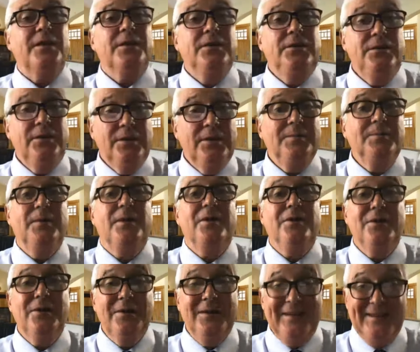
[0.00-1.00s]
You can
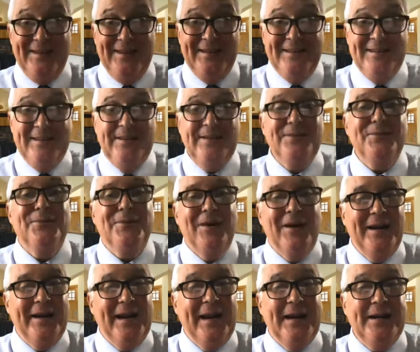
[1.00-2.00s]
blog on LinkedIn and
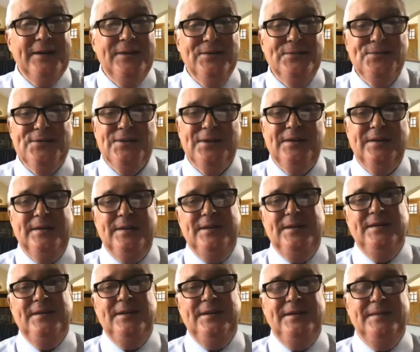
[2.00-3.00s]
write articles on
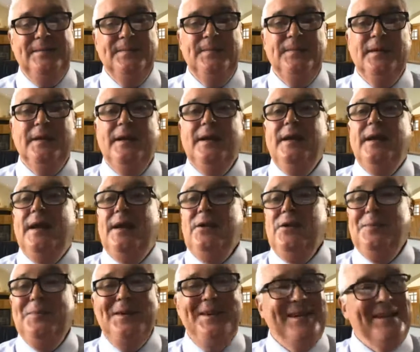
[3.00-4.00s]
LinkedIn, and
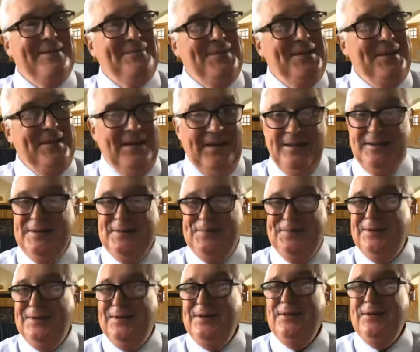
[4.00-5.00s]
you become the
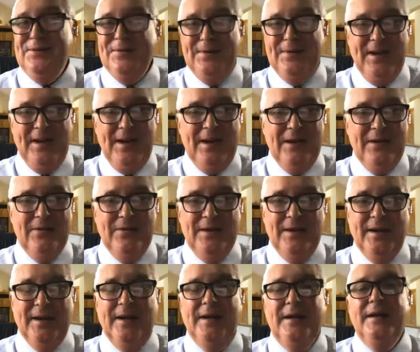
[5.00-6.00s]
expert in your
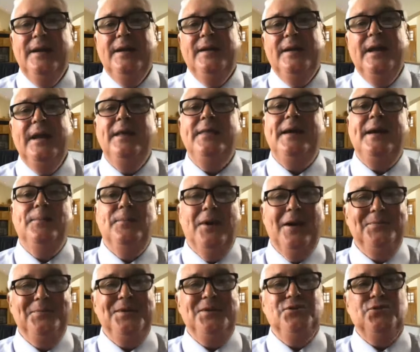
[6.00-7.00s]
area. Now, that
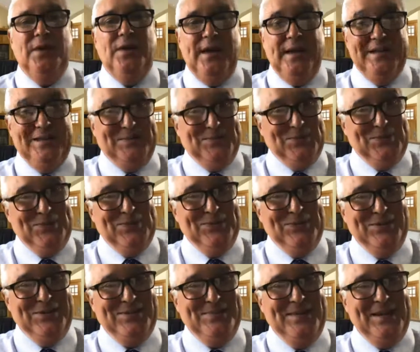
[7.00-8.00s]
might be transport
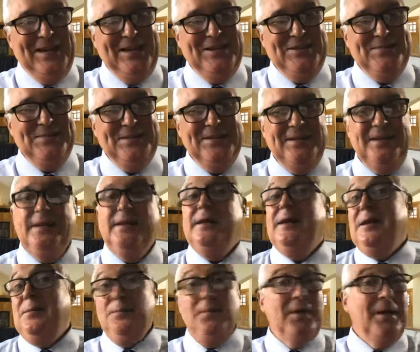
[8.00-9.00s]
risk management.
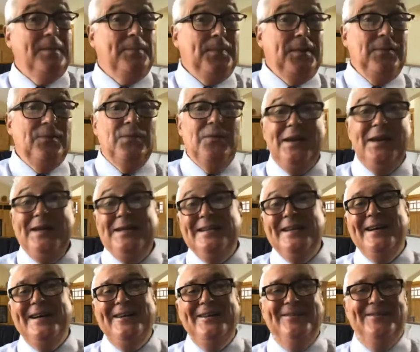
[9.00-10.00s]
It might be
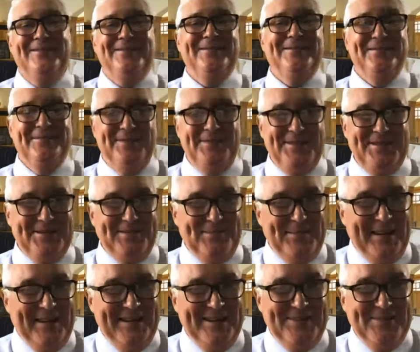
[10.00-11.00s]
retail risk
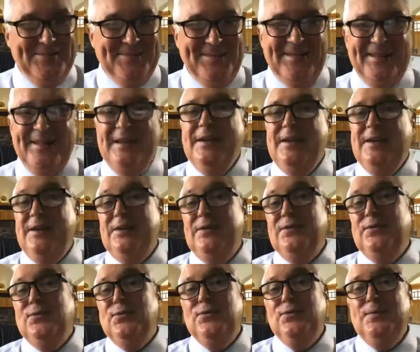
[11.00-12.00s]
management.
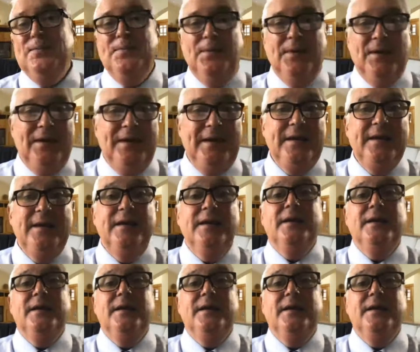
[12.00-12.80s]
It could be